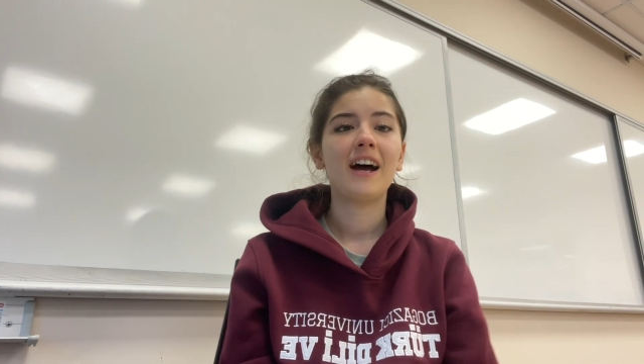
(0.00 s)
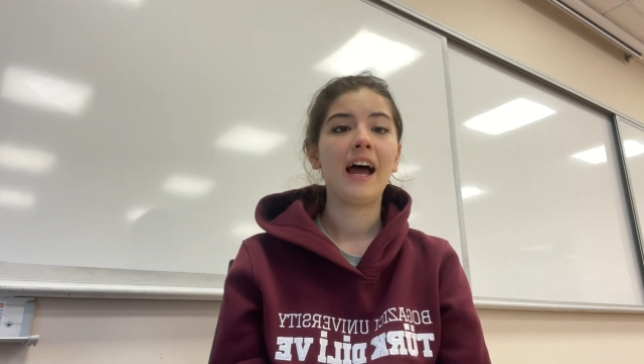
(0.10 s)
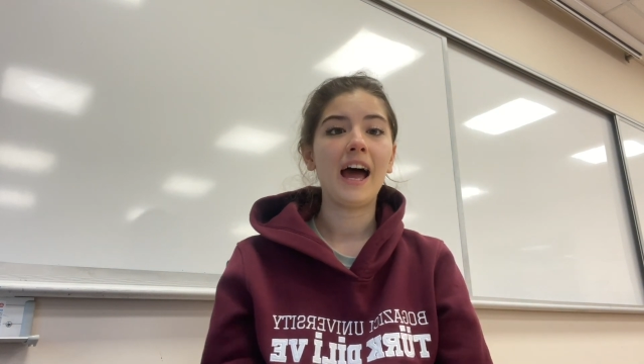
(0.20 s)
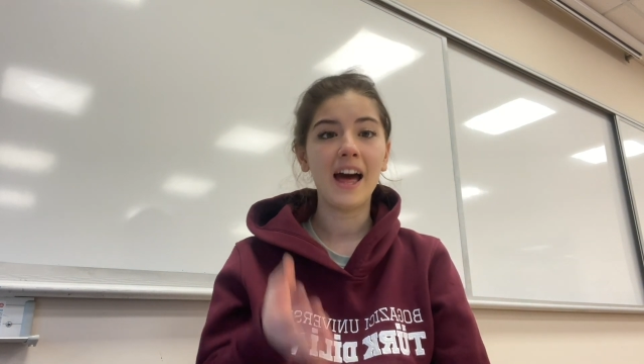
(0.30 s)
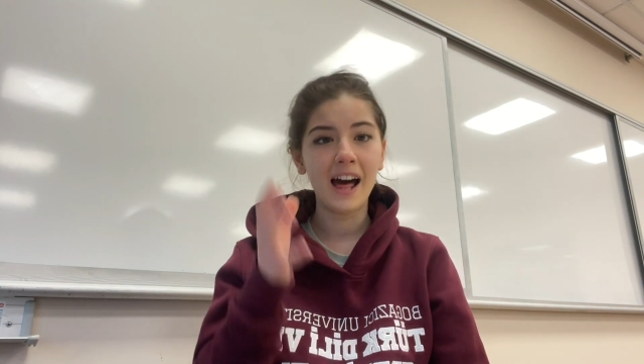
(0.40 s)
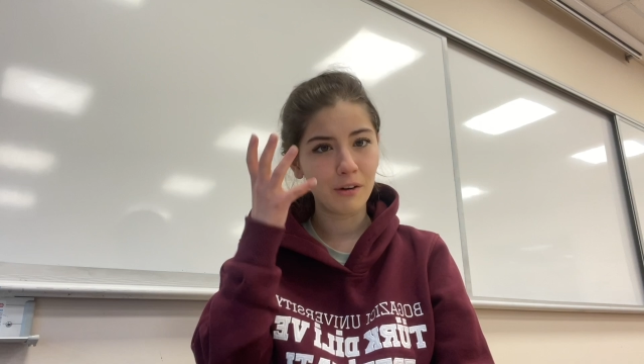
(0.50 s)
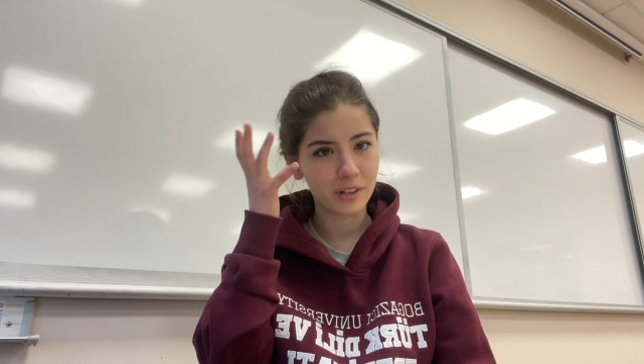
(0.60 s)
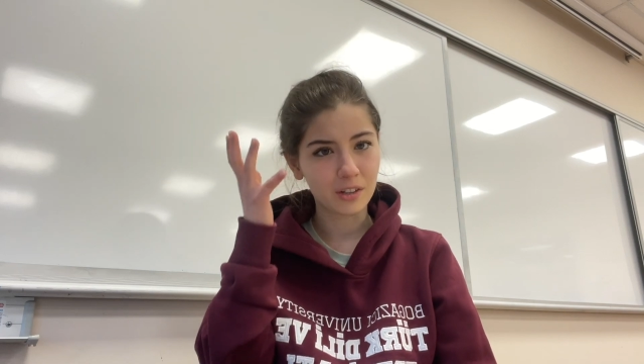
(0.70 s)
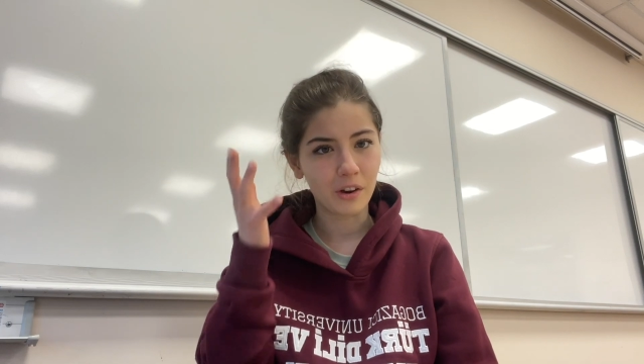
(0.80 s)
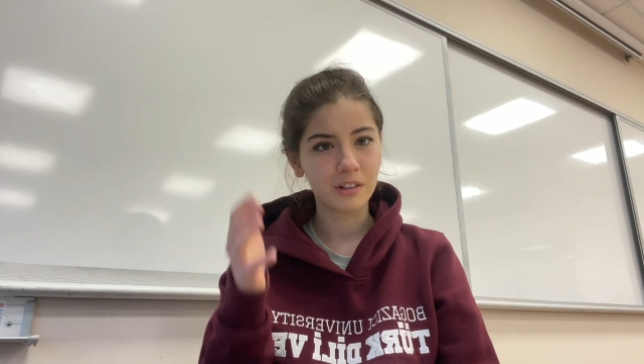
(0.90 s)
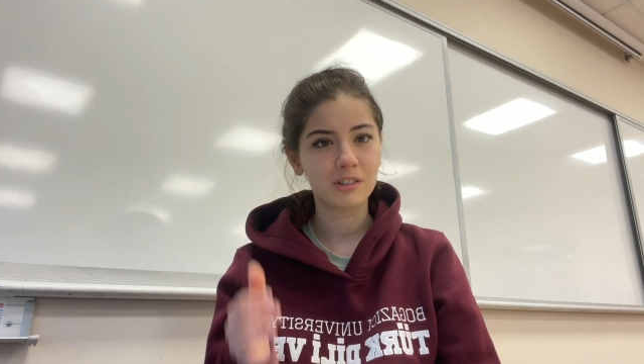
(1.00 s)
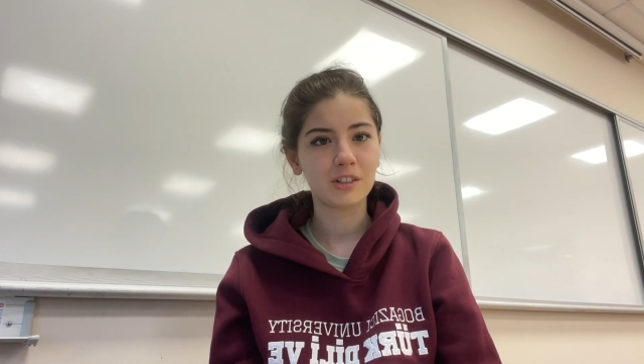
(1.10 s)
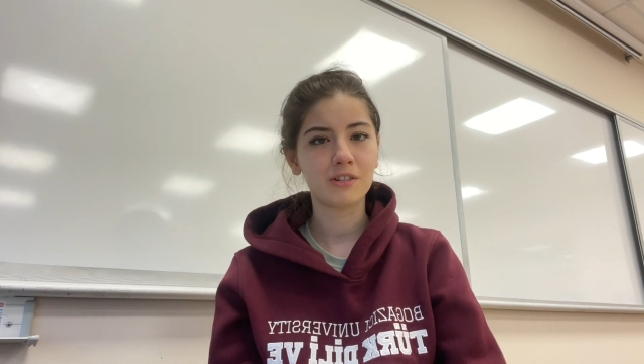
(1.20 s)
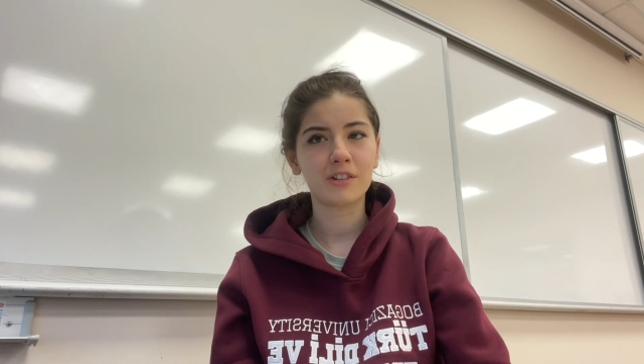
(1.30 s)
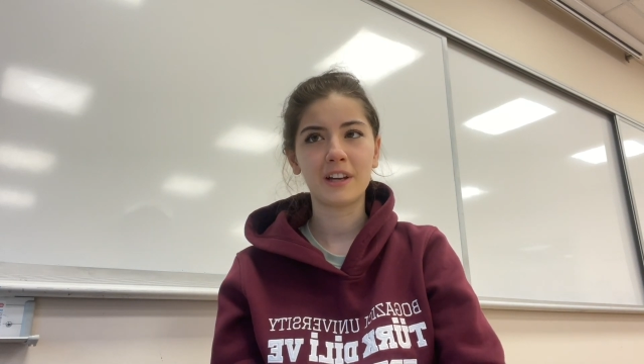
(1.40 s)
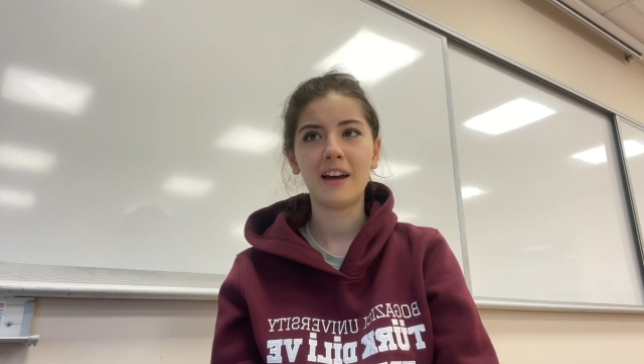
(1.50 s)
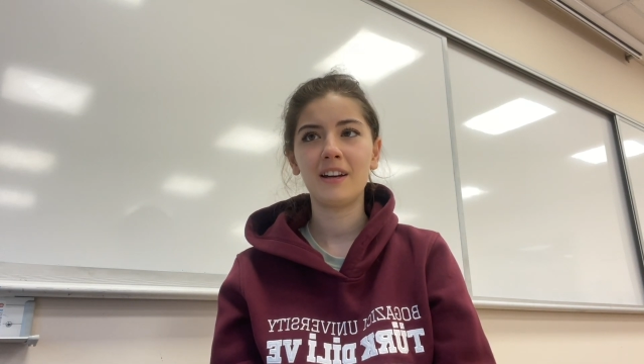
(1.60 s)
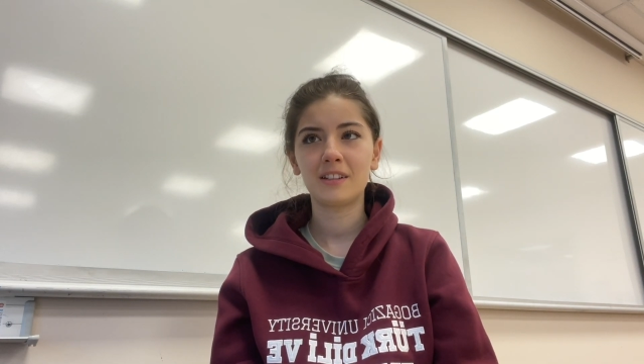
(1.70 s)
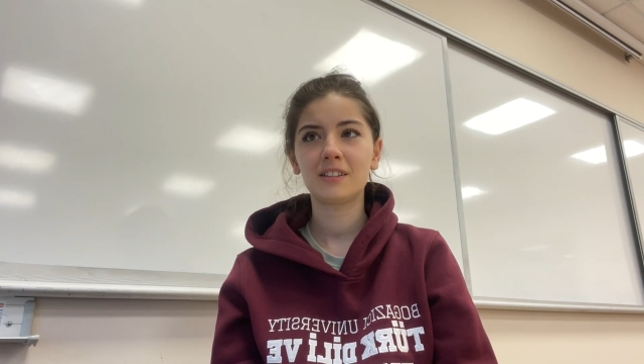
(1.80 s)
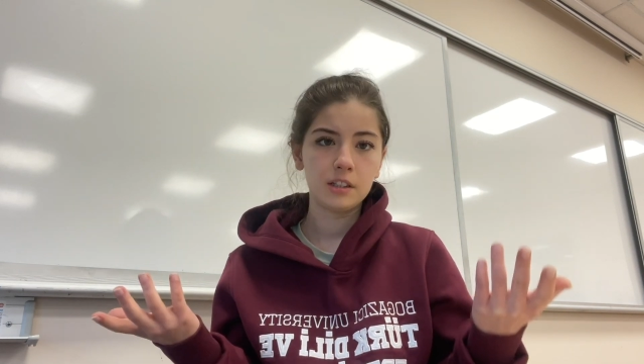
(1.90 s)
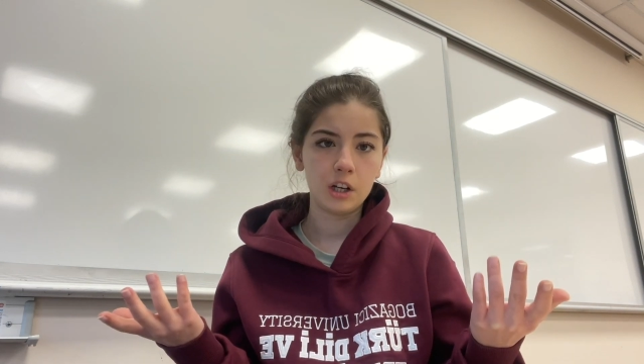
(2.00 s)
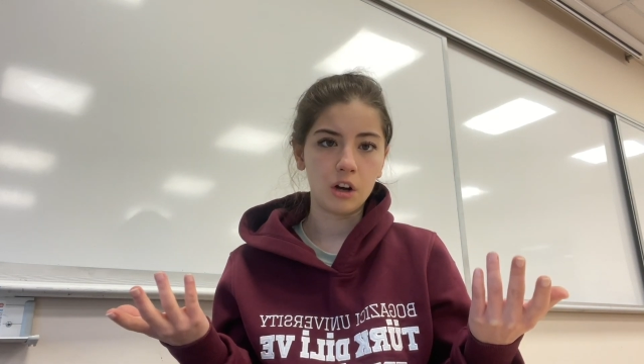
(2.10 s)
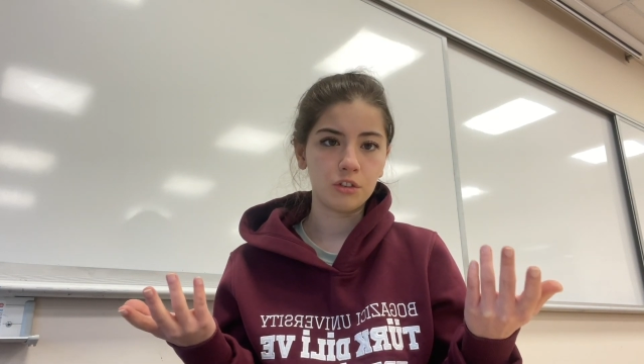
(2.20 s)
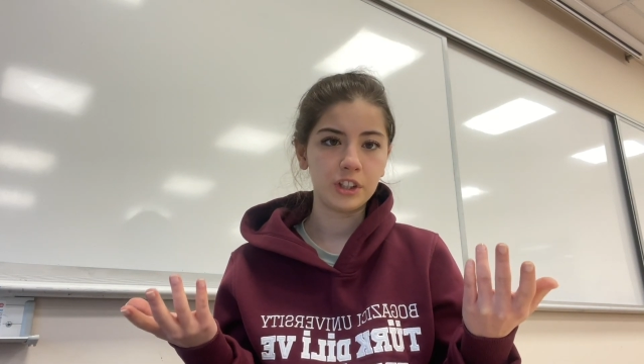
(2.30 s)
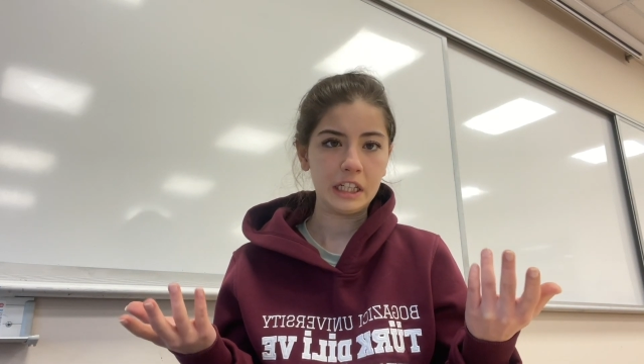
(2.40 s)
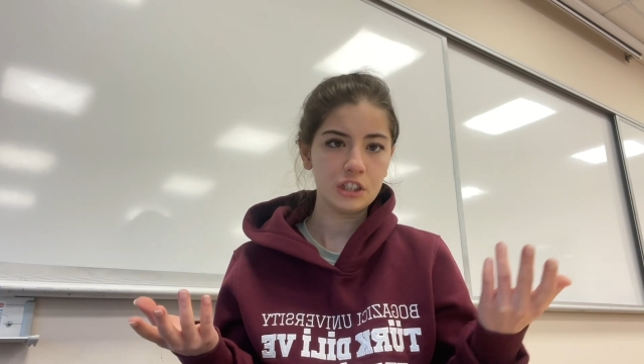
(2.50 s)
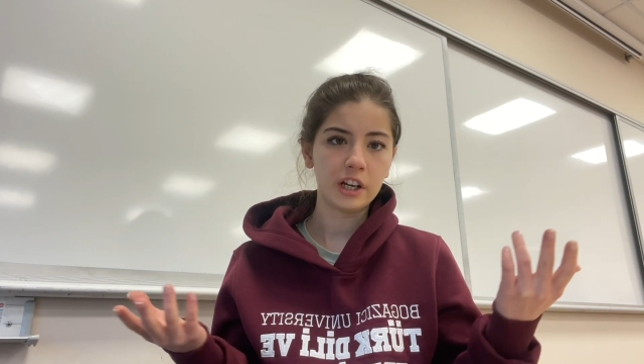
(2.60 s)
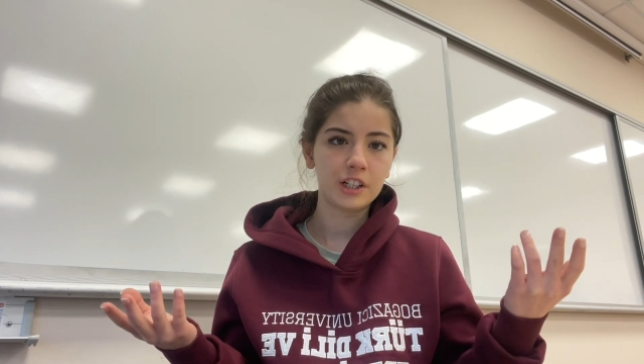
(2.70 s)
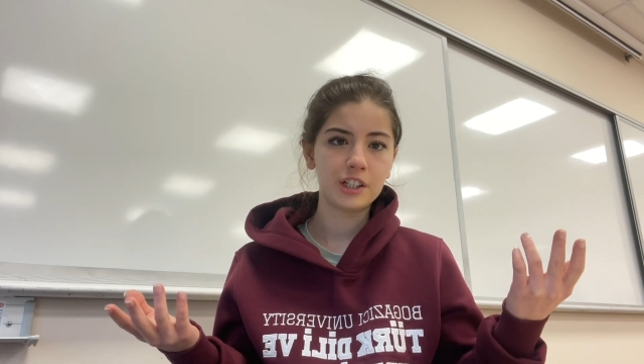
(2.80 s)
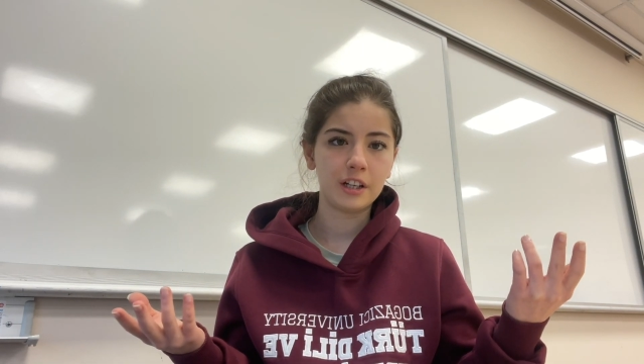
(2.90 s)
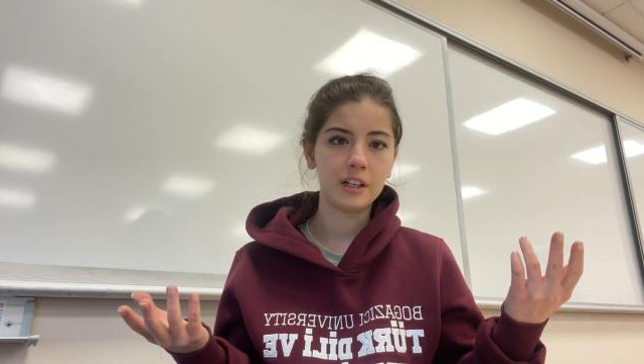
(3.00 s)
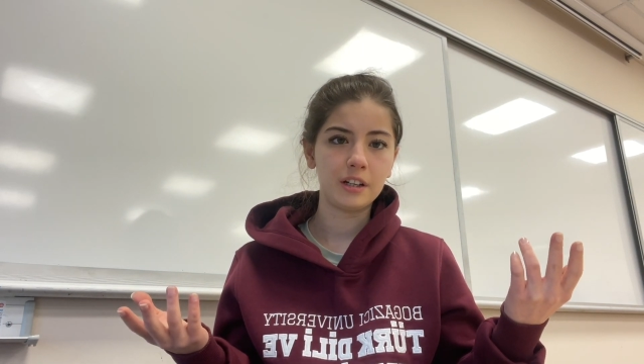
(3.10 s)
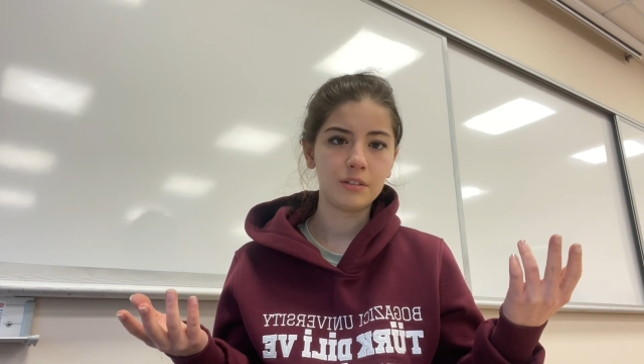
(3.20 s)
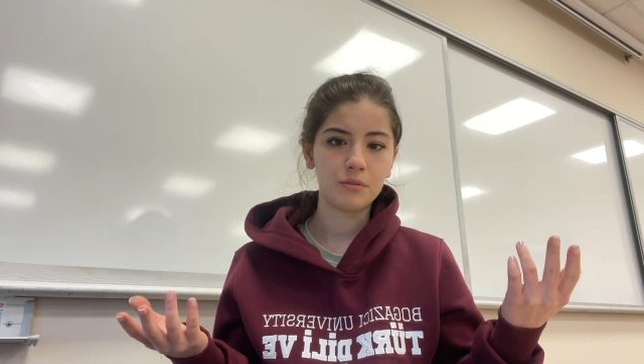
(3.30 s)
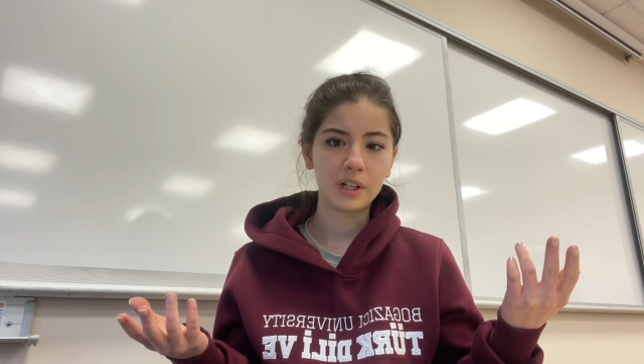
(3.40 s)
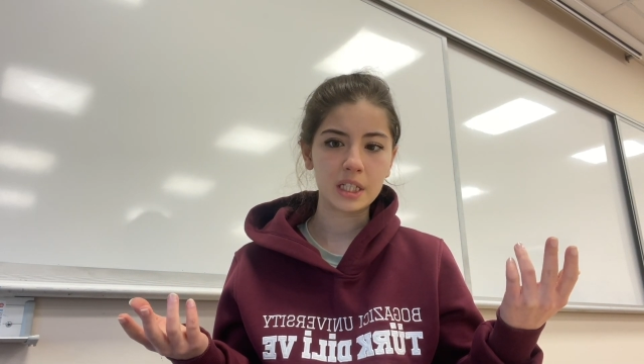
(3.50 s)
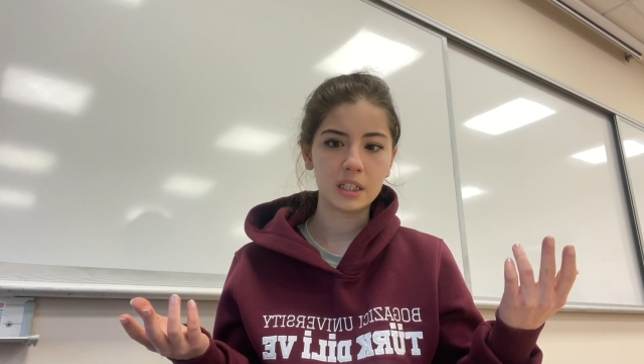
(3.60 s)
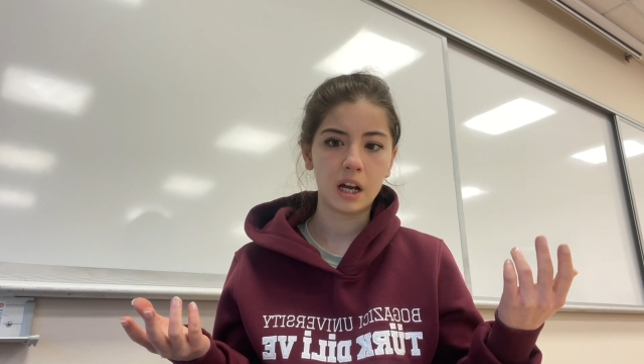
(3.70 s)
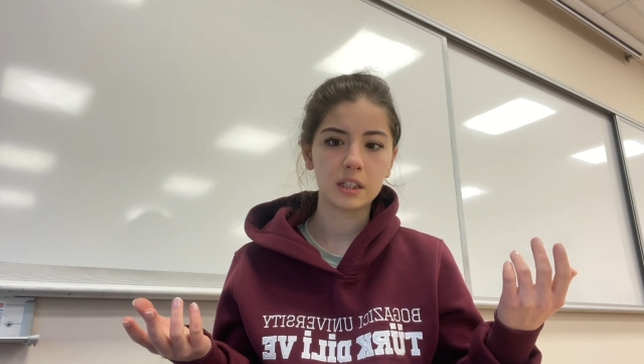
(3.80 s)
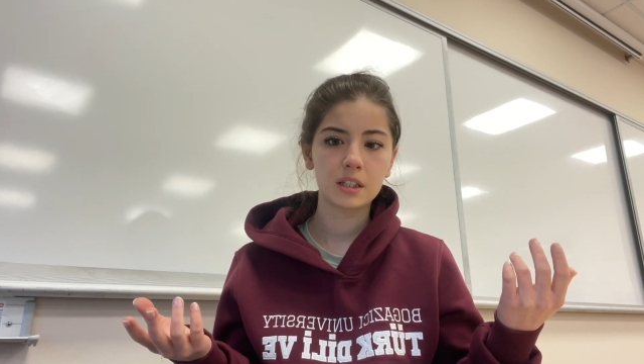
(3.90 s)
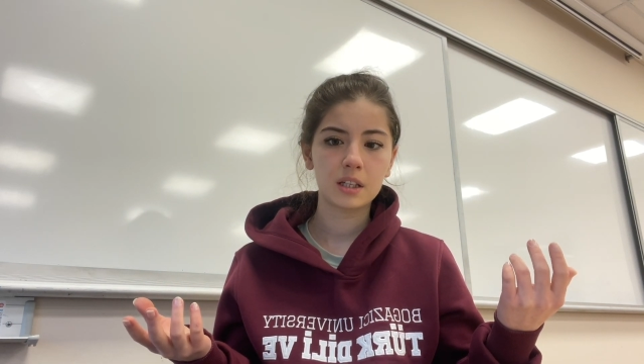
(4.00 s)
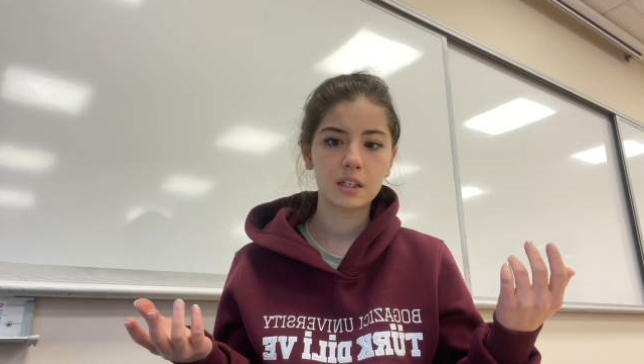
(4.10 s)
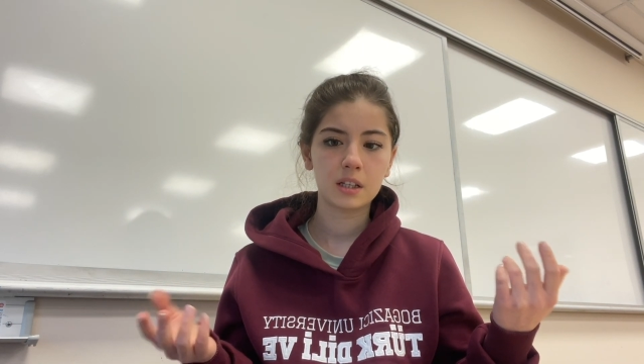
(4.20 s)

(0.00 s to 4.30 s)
I was going to get, the injection was not